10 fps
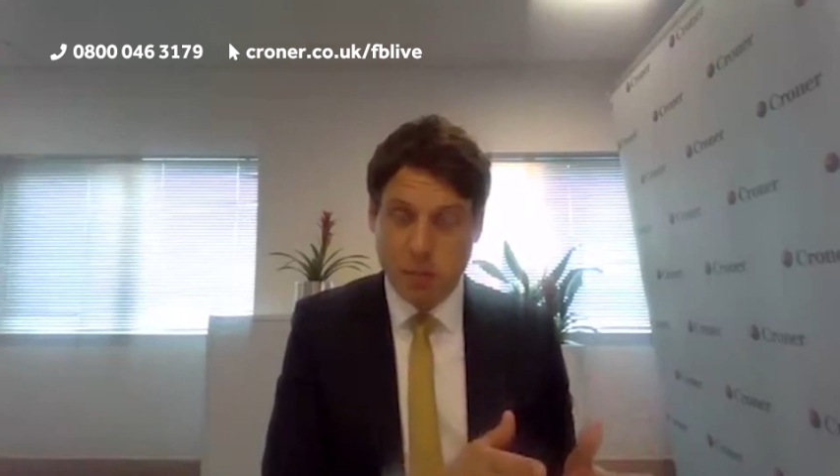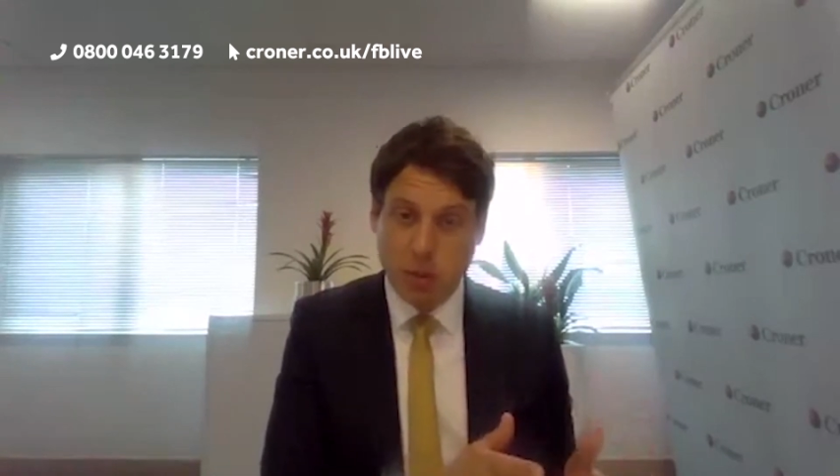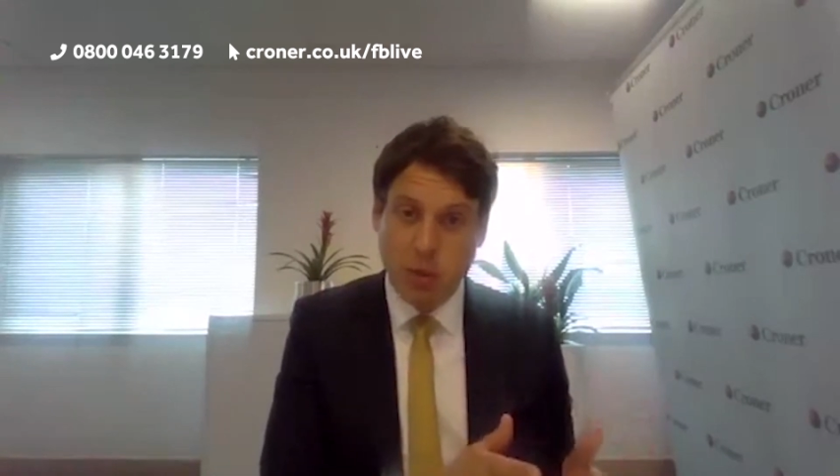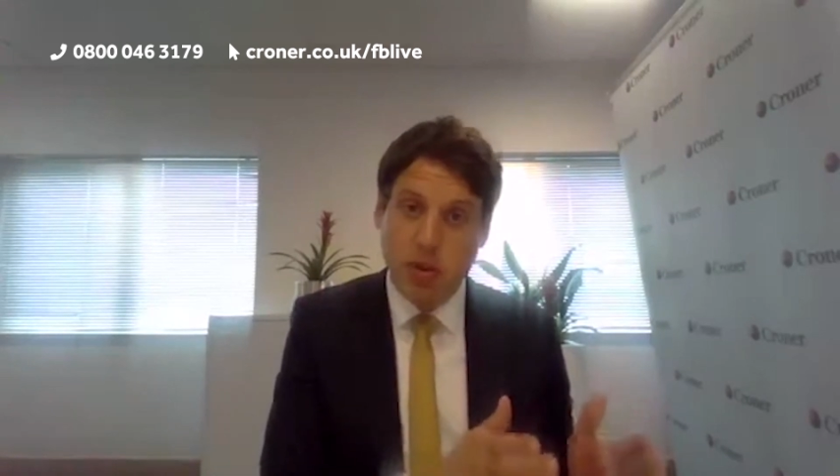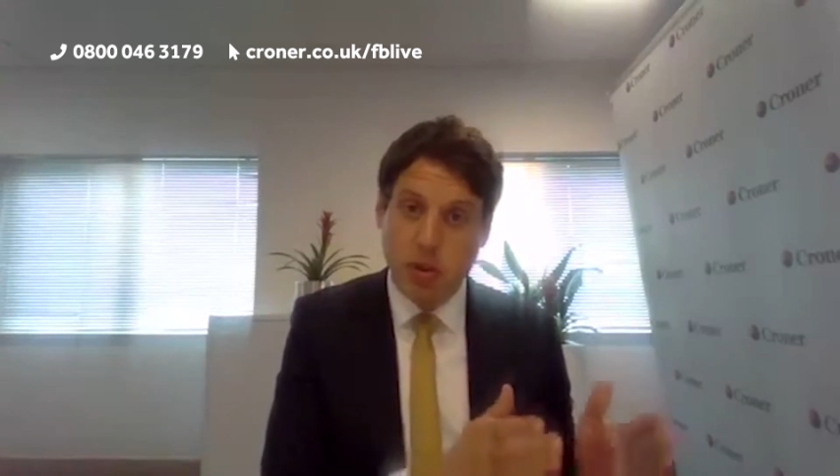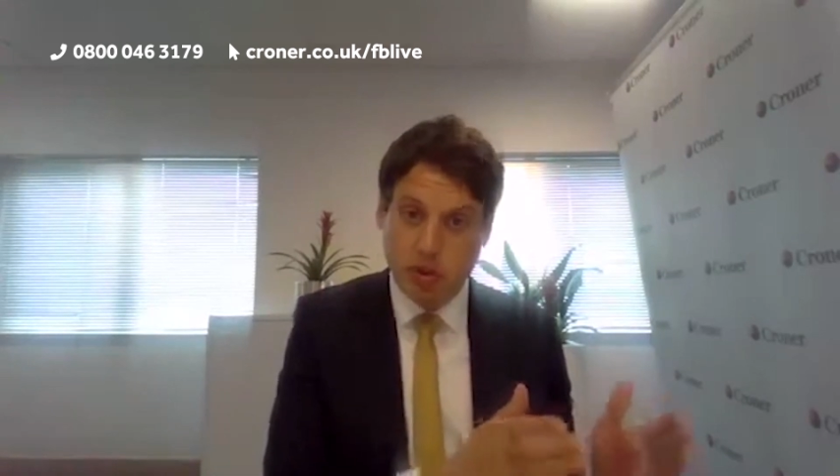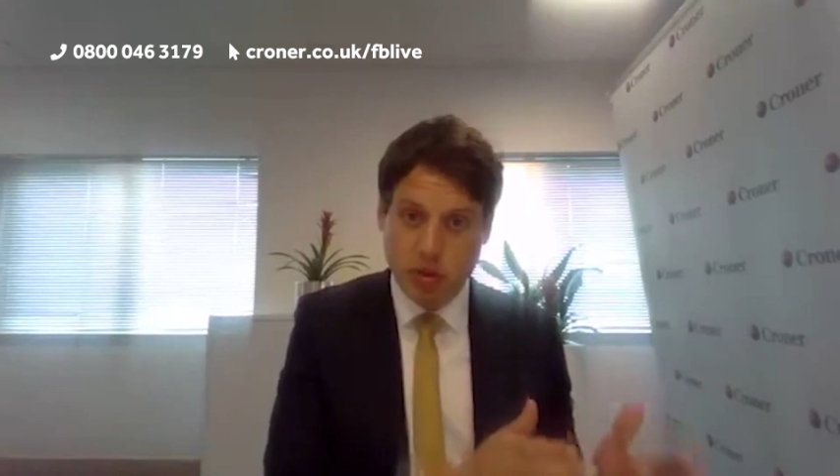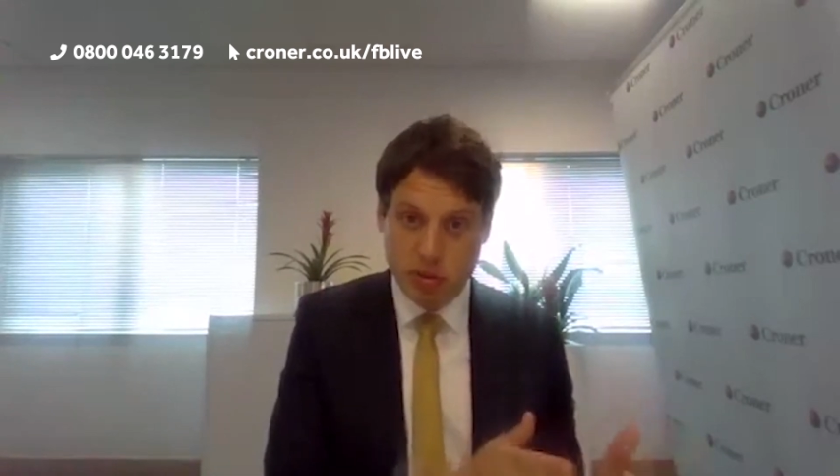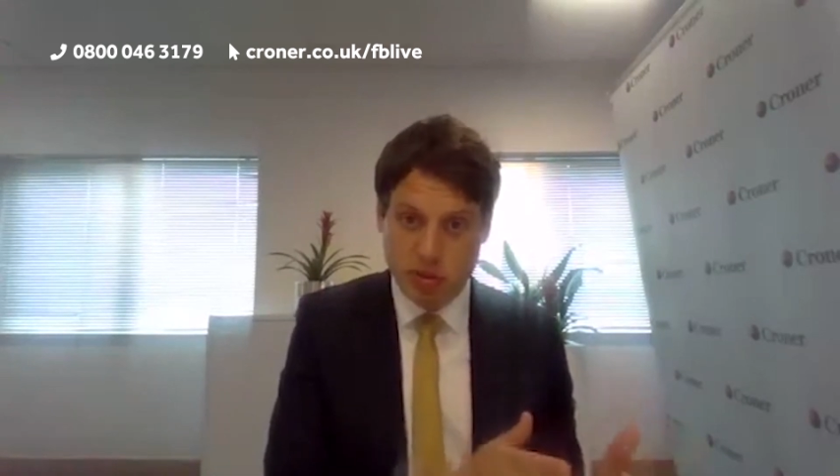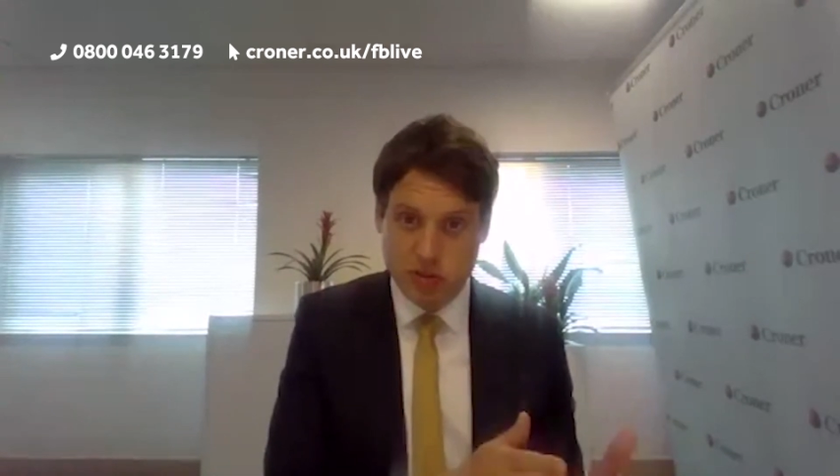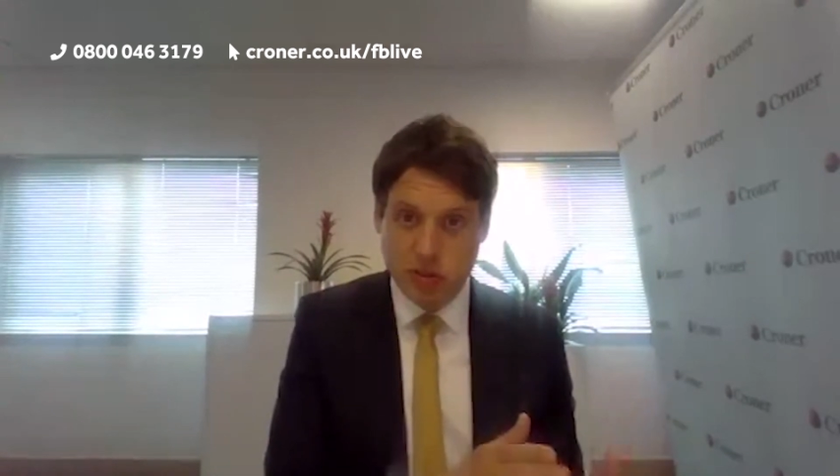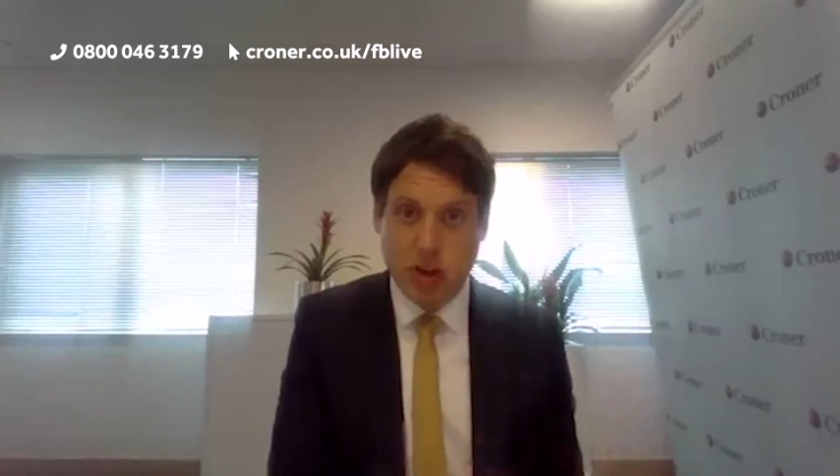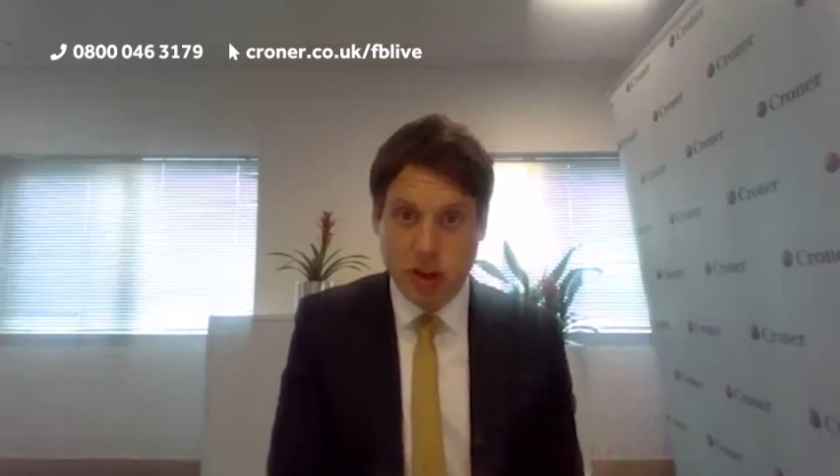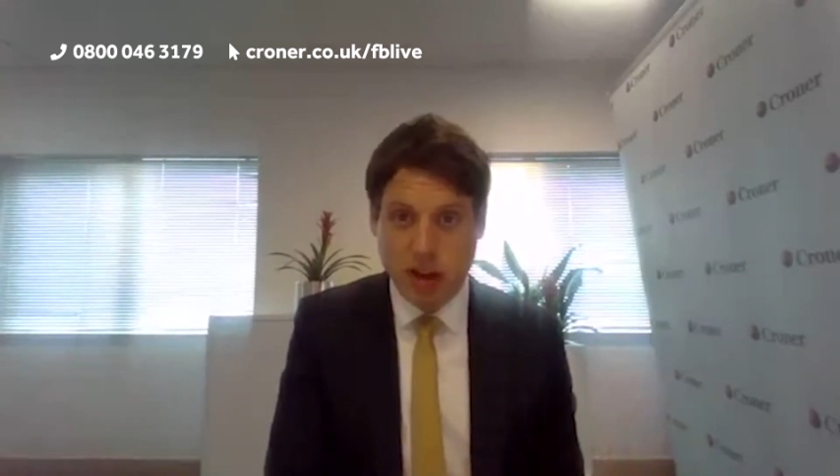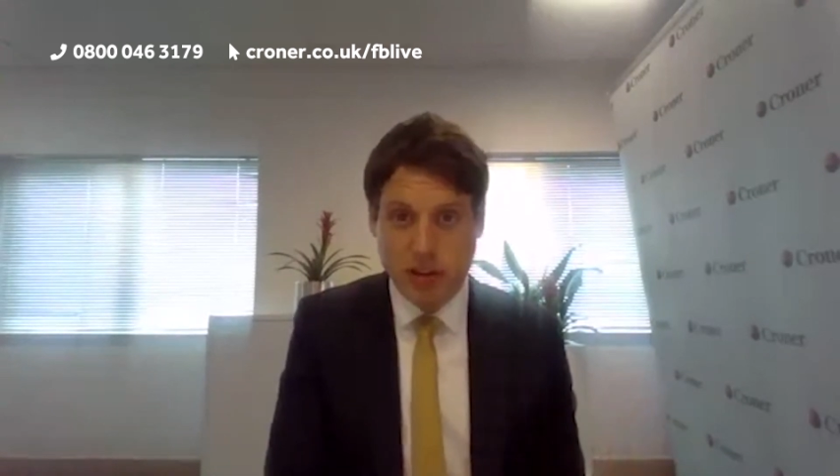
employment law and the risks you've got.